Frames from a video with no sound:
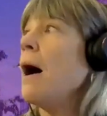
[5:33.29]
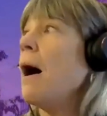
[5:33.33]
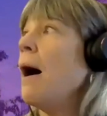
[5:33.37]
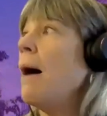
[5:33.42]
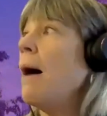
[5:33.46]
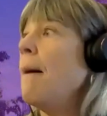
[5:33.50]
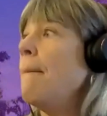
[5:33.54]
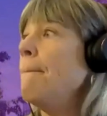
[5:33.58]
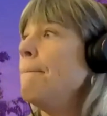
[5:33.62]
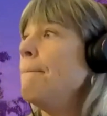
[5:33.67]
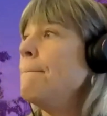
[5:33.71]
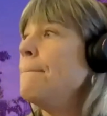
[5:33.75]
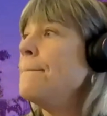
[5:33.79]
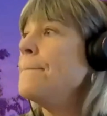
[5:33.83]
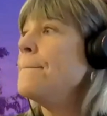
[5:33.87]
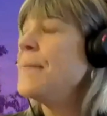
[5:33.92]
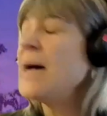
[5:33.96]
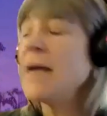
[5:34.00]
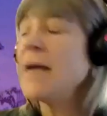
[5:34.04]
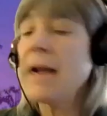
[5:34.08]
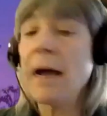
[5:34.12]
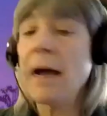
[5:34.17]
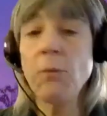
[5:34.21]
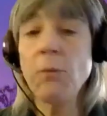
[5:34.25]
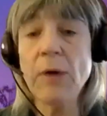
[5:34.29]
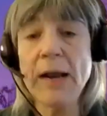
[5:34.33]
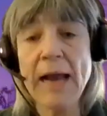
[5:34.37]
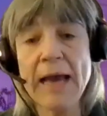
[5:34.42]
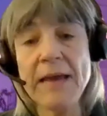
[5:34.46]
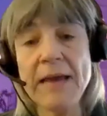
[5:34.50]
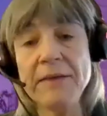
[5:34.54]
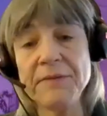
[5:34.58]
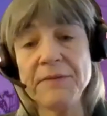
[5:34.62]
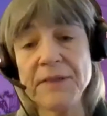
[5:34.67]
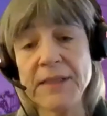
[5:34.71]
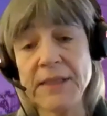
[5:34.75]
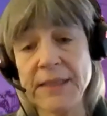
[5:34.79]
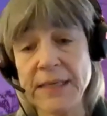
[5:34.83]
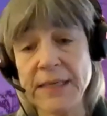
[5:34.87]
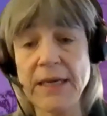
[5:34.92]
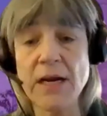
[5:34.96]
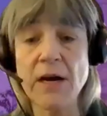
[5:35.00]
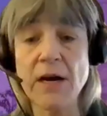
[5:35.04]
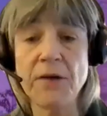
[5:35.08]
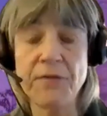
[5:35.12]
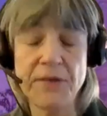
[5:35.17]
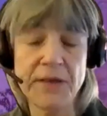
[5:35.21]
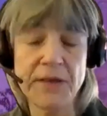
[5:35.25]
But what I have
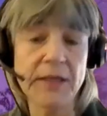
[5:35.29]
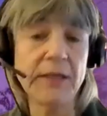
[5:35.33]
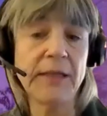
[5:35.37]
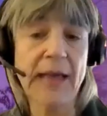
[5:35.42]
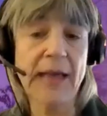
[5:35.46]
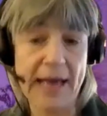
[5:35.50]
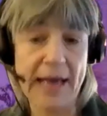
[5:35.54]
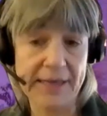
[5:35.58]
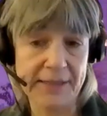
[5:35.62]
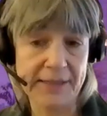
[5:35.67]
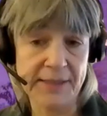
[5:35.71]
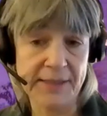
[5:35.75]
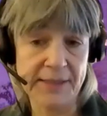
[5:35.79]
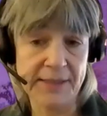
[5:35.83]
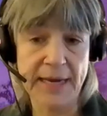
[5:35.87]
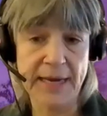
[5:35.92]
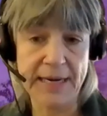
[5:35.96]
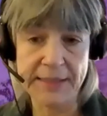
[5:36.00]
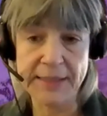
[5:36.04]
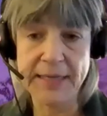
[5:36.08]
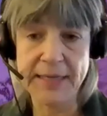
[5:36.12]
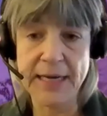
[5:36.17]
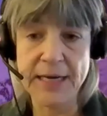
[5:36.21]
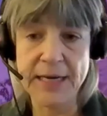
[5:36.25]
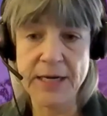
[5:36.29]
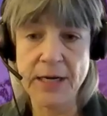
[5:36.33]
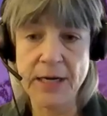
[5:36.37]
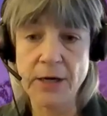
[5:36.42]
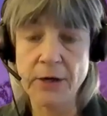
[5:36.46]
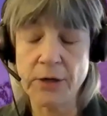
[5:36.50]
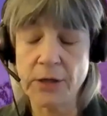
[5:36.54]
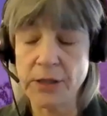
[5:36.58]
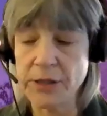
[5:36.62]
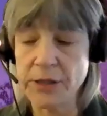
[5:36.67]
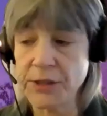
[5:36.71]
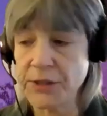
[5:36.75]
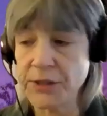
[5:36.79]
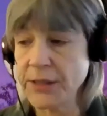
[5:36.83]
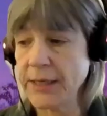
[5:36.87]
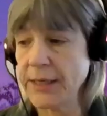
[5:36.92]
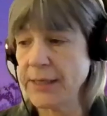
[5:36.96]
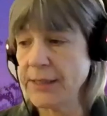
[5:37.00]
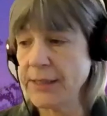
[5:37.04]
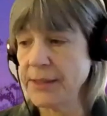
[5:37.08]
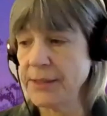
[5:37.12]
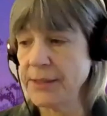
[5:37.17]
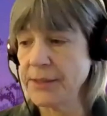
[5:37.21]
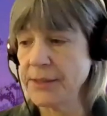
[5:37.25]
seen over the last 8 to 10 years
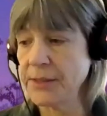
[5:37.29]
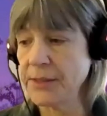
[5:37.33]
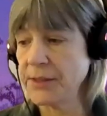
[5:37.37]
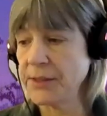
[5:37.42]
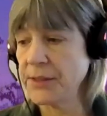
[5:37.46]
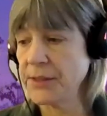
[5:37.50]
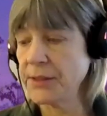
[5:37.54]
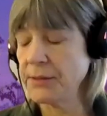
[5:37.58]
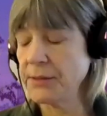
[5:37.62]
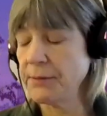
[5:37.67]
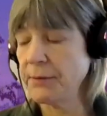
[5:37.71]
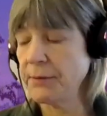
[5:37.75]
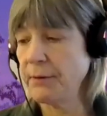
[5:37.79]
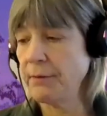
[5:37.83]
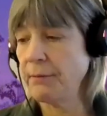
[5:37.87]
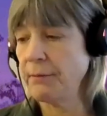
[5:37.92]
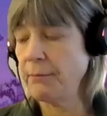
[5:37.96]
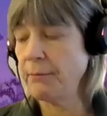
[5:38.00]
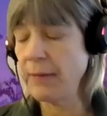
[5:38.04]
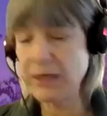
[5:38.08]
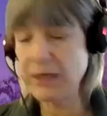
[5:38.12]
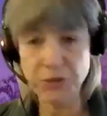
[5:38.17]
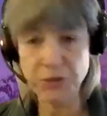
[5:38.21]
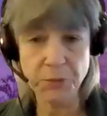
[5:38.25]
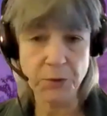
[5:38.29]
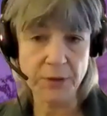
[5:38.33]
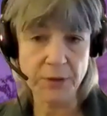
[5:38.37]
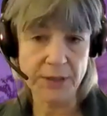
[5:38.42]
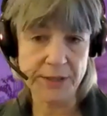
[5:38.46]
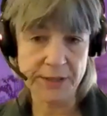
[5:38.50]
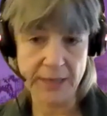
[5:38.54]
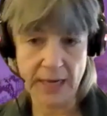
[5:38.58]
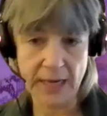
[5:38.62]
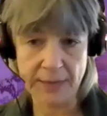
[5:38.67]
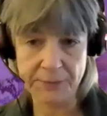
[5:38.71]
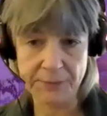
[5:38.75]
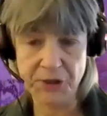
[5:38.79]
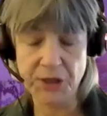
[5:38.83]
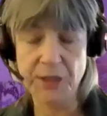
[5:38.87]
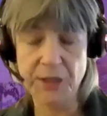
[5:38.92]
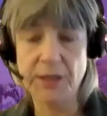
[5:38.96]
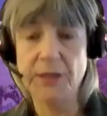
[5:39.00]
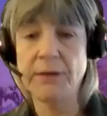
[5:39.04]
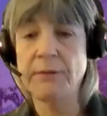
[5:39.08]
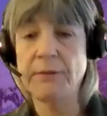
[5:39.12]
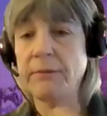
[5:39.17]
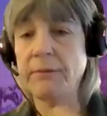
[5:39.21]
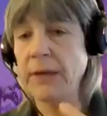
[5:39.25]
is much more
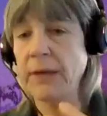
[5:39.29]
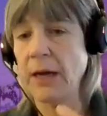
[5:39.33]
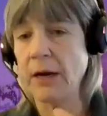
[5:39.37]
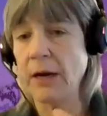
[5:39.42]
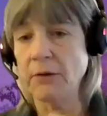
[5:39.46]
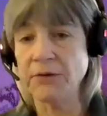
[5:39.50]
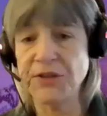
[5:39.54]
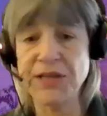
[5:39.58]
adoption,